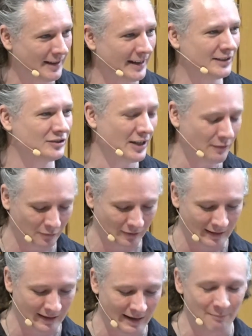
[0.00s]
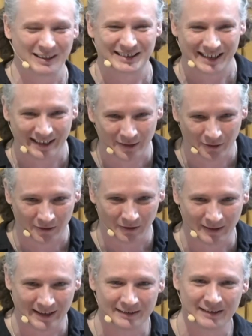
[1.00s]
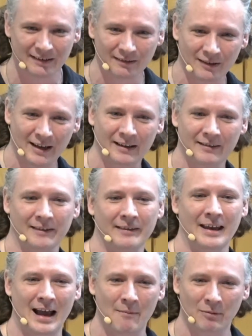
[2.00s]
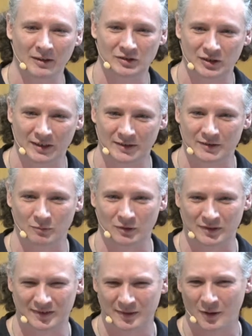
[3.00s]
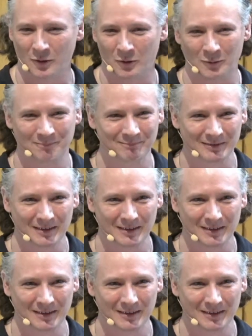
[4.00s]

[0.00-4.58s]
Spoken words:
And generally, in particular, he didn't like that the abolitionists were so